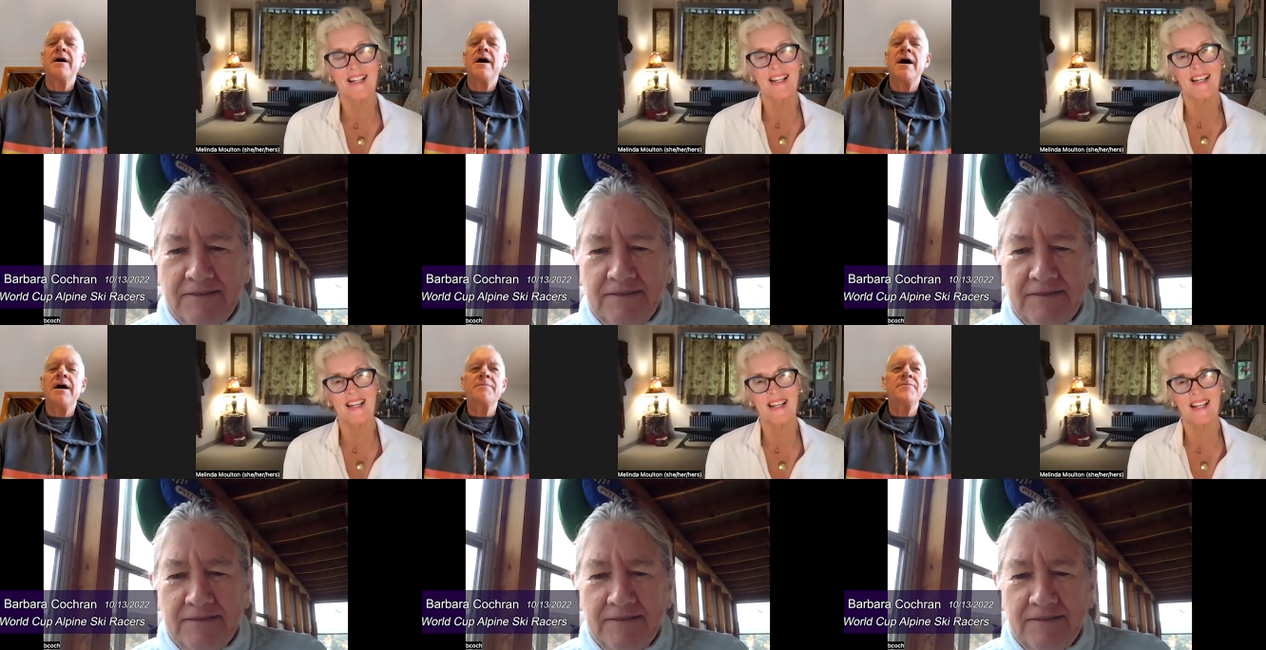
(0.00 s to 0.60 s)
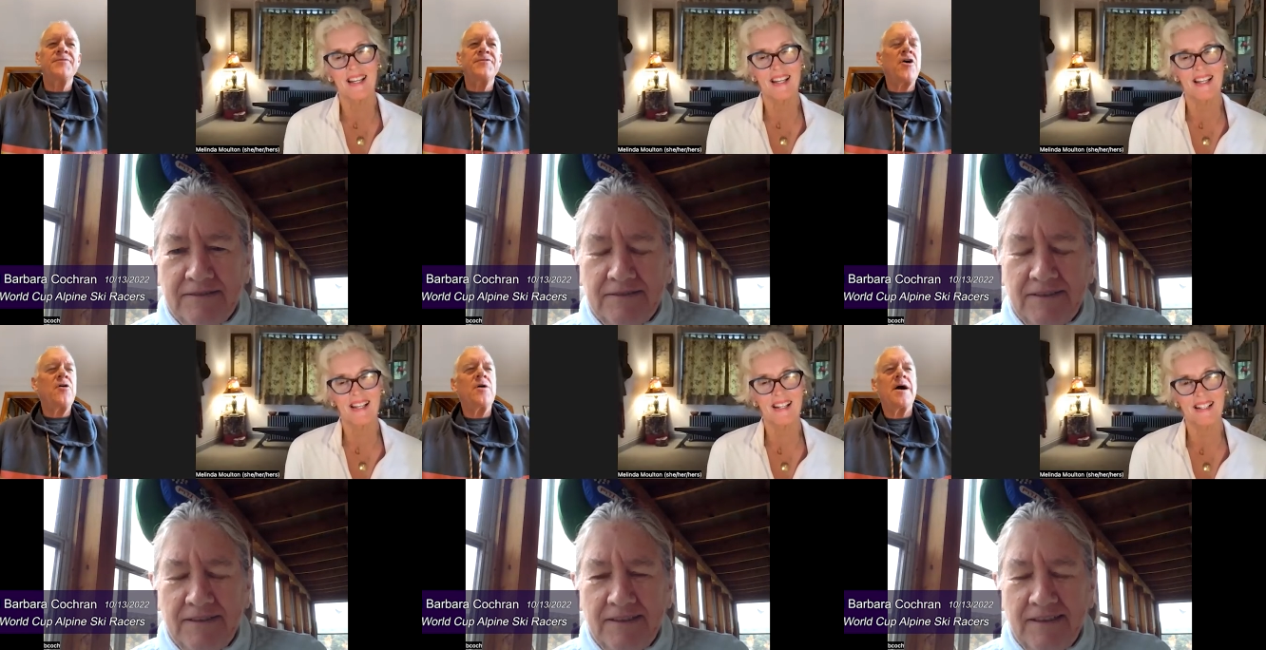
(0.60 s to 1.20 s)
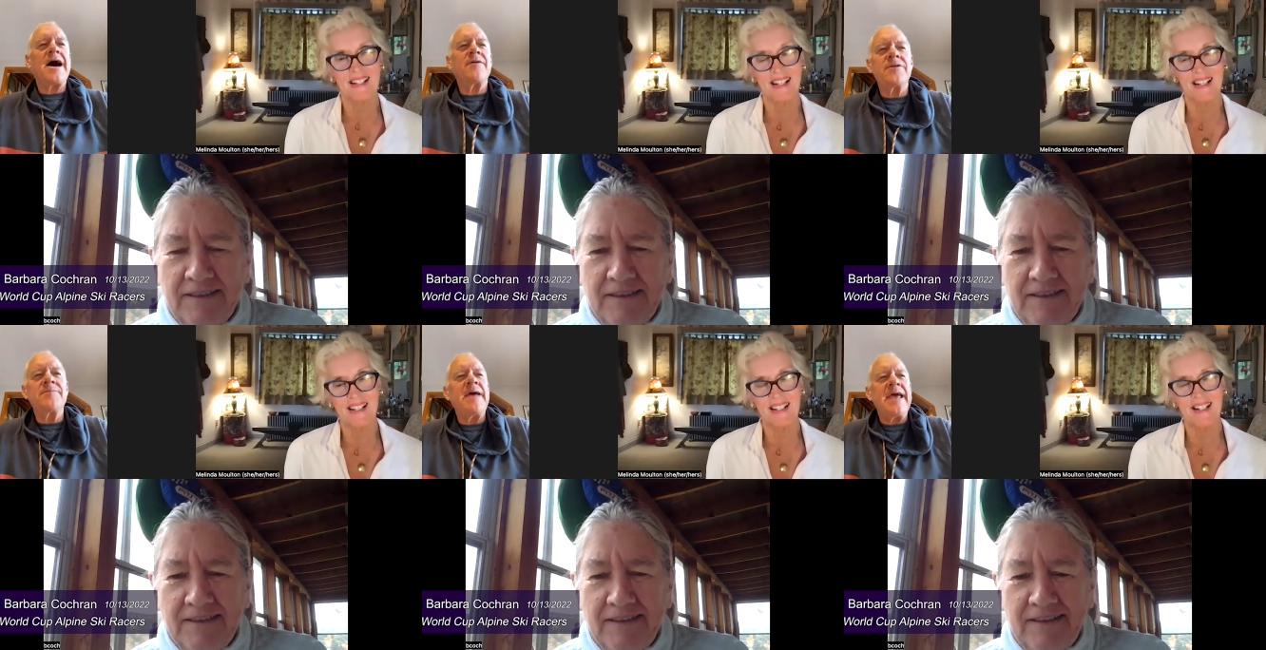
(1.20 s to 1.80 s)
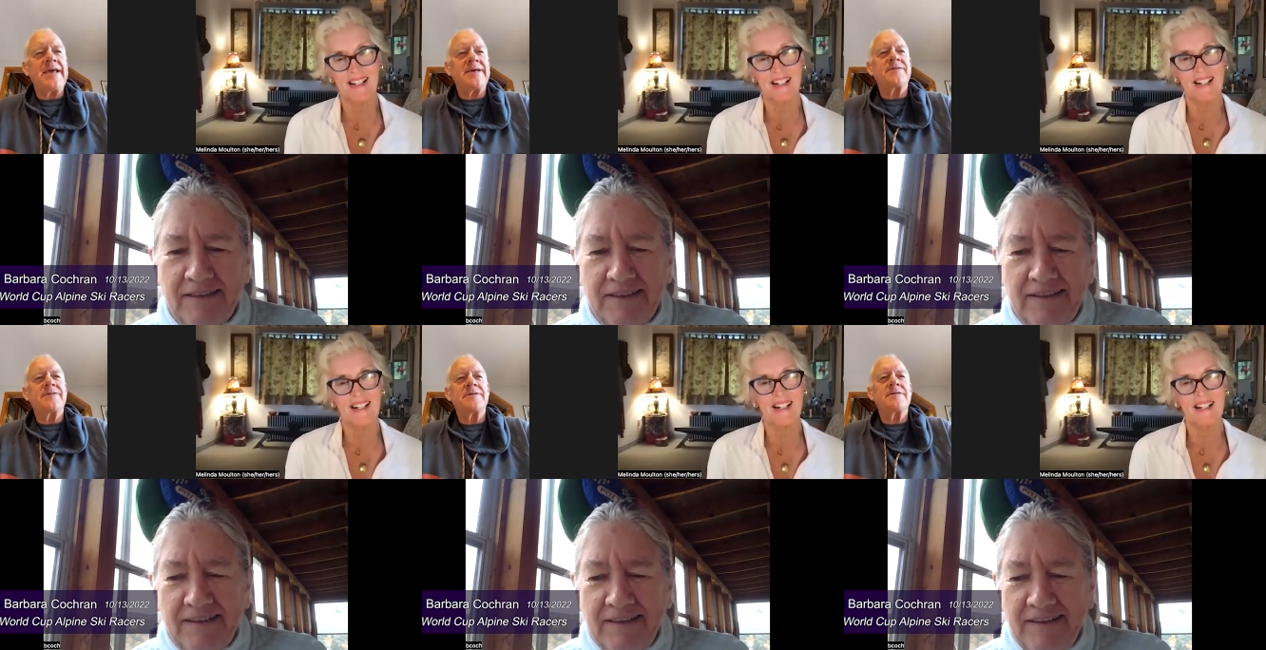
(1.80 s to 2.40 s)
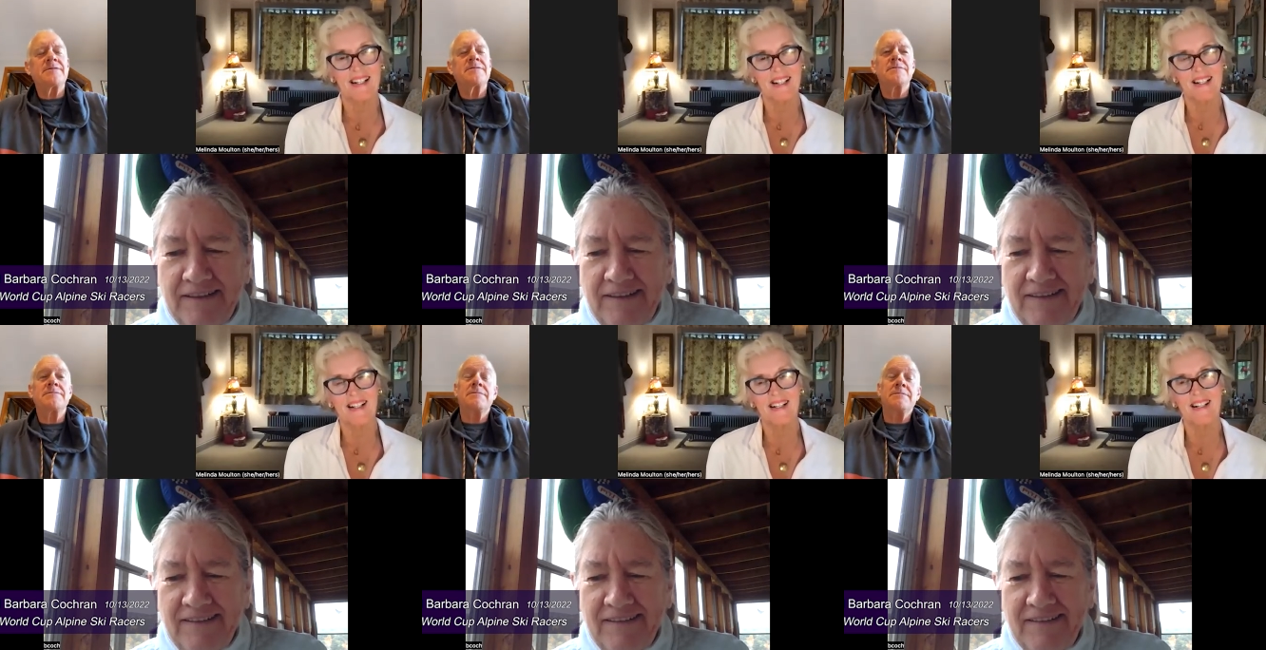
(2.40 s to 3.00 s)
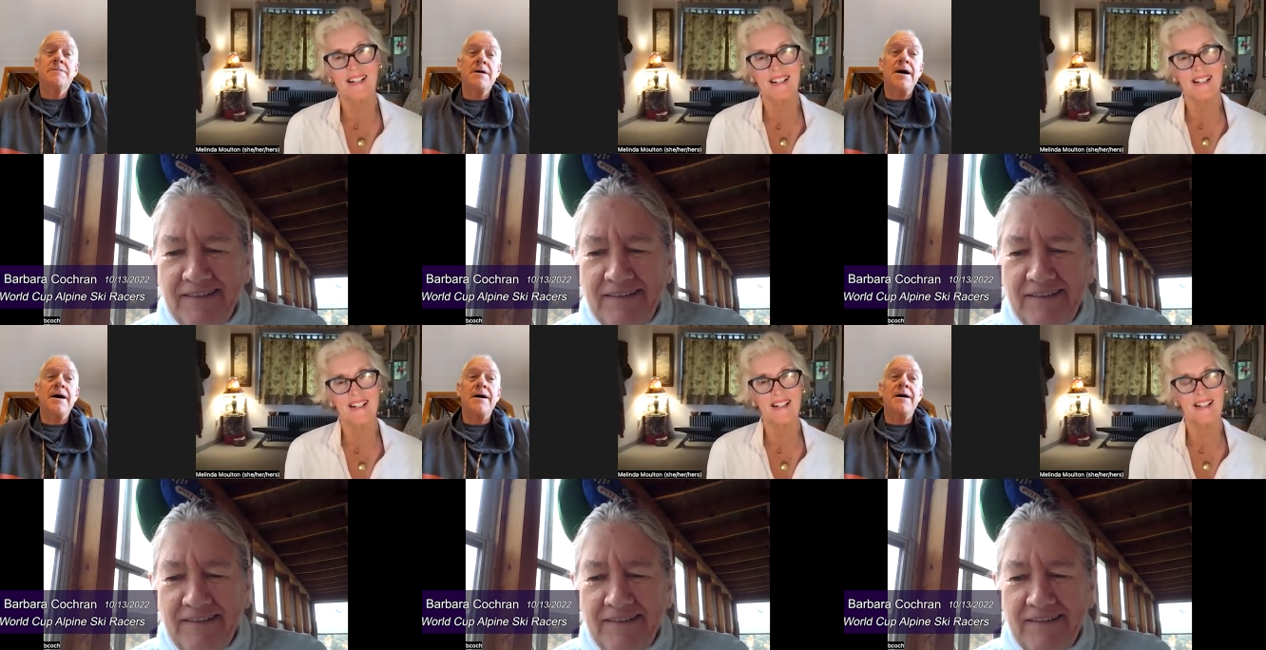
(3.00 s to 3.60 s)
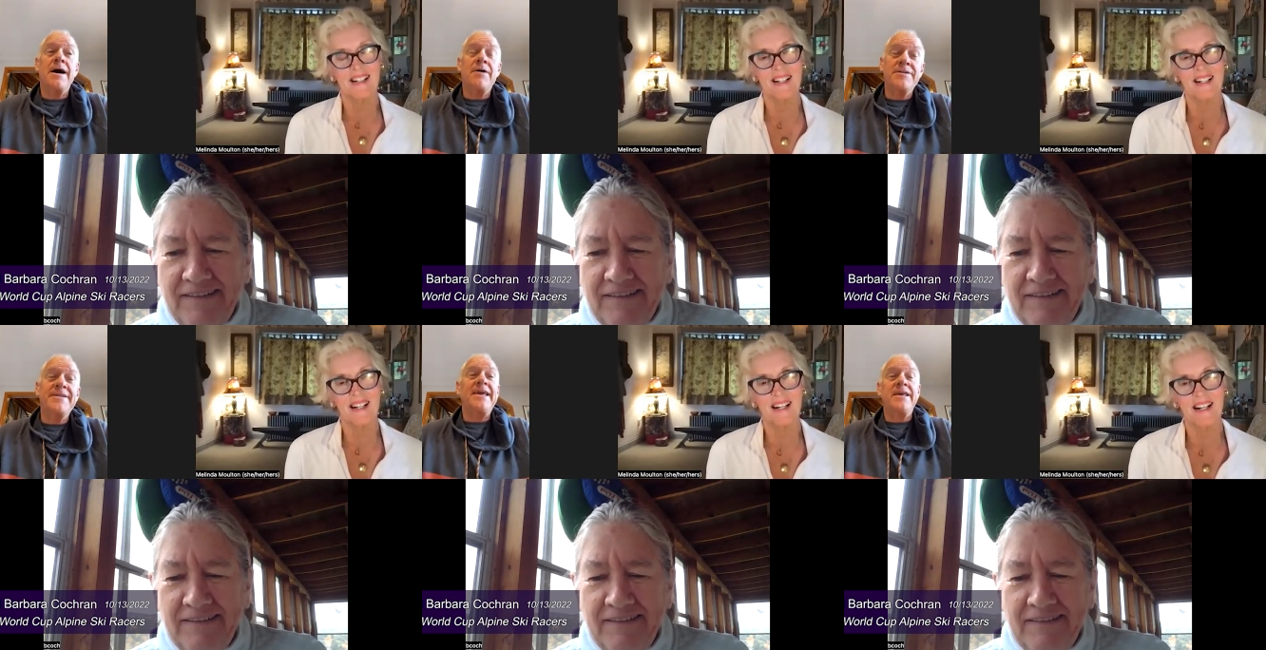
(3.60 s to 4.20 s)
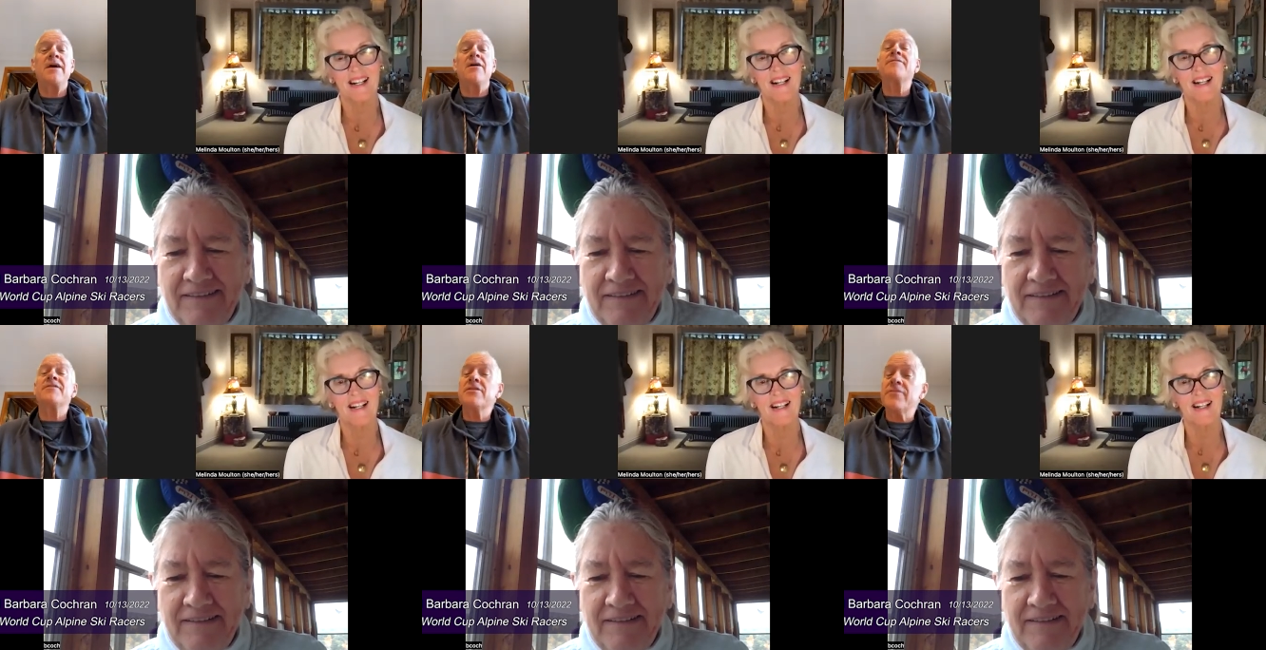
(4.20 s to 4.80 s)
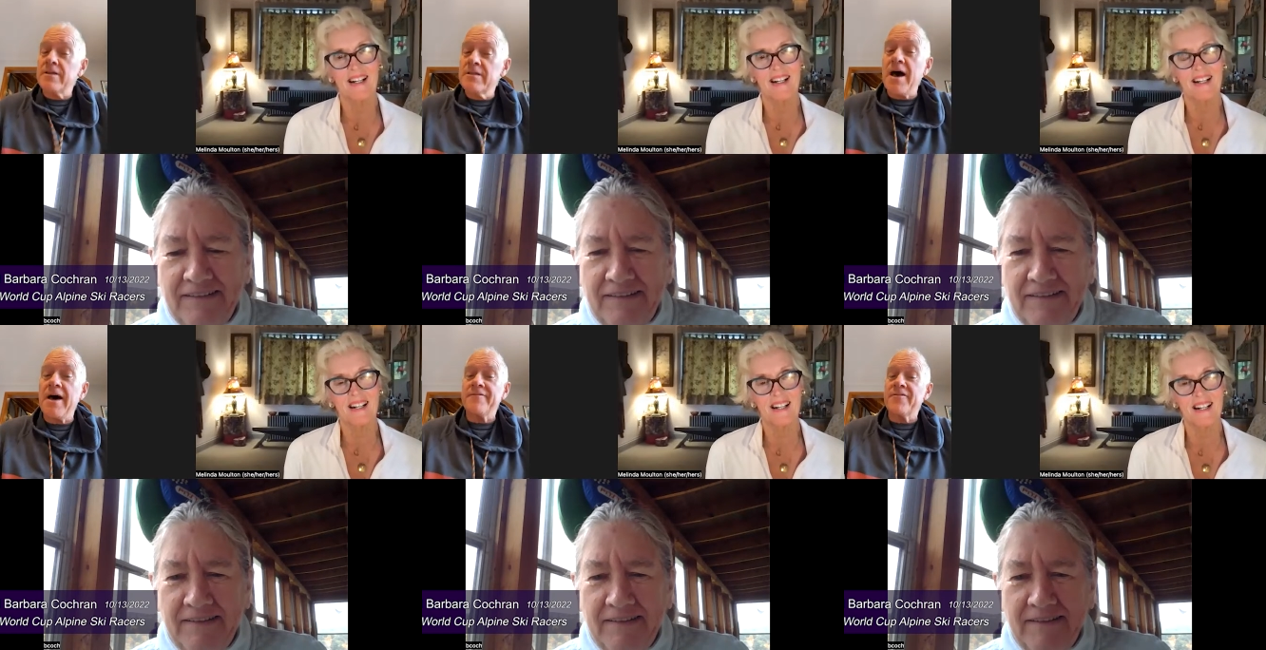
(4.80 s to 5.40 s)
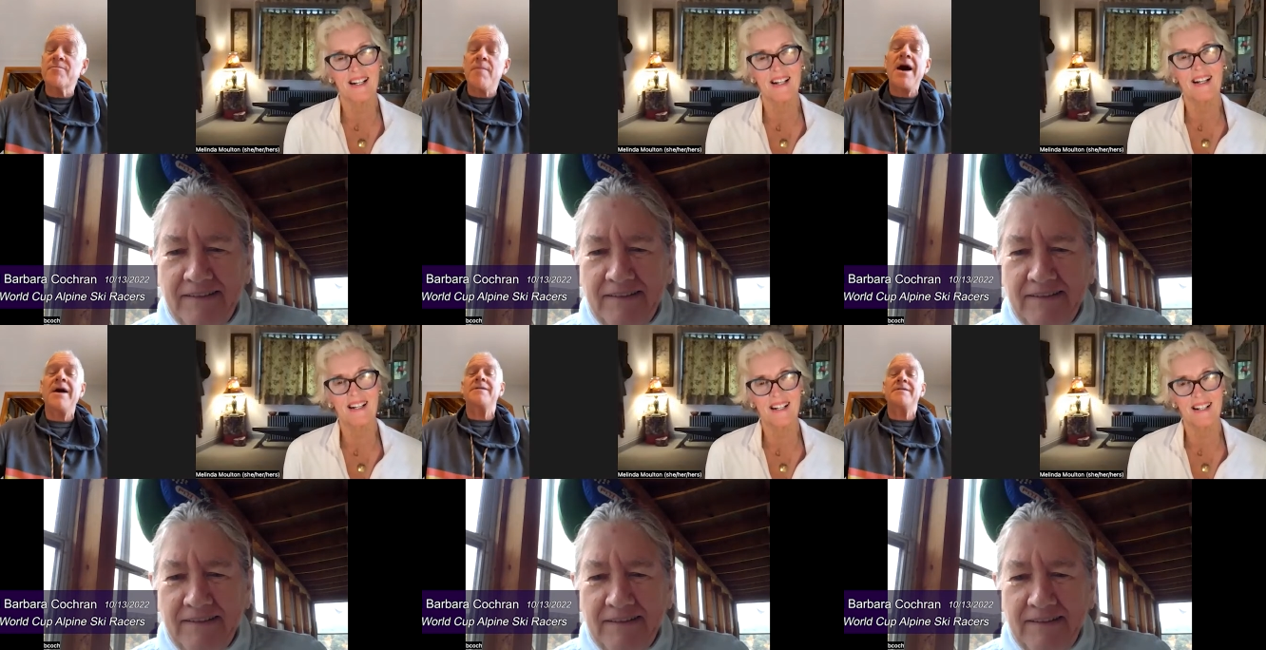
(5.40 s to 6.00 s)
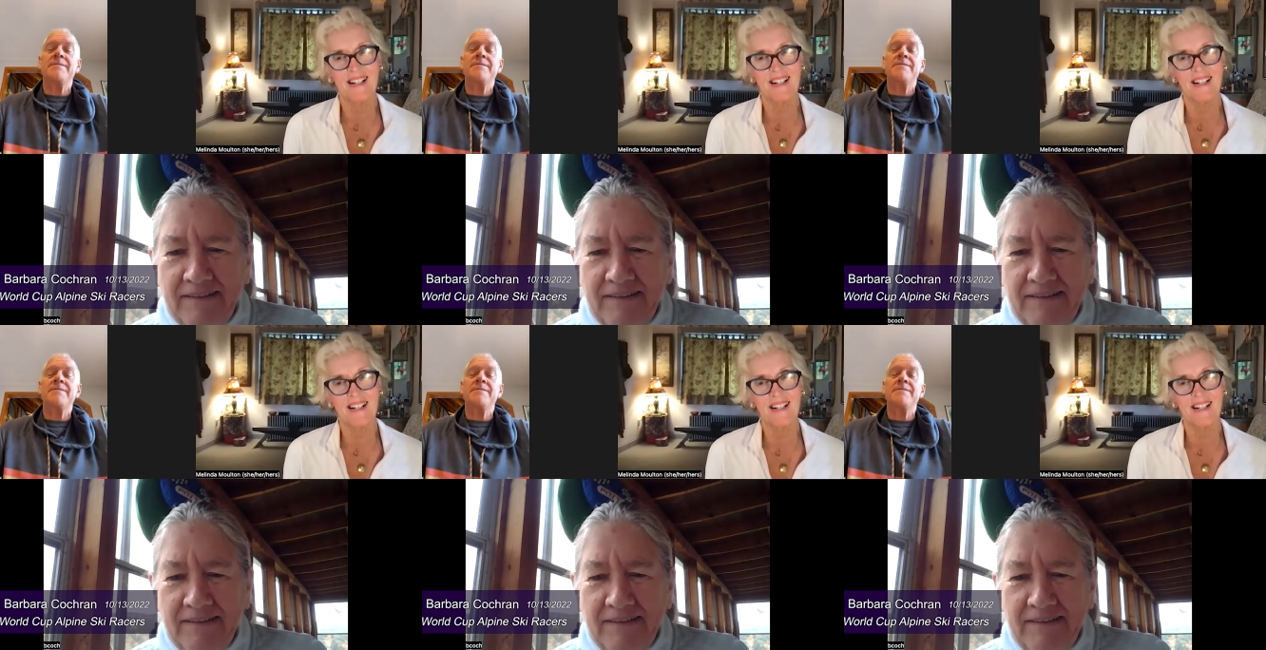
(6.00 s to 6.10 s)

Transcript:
Speaker 1: Um, so I would make, uh, I would take care of a lo- lot of Vermont